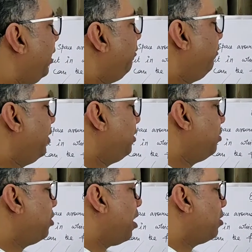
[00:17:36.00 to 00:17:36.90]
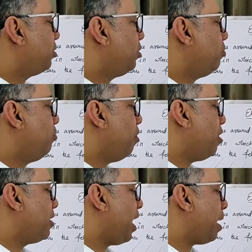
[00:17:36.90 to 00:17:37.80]
if this charge
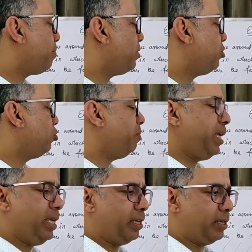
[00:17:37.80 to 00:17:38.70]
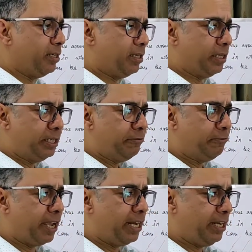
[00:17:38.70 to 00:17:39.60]
Q0 happens to be a
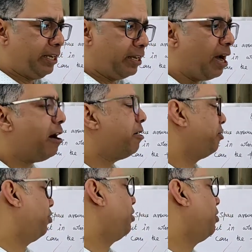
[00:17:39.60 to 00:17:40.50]
fairly large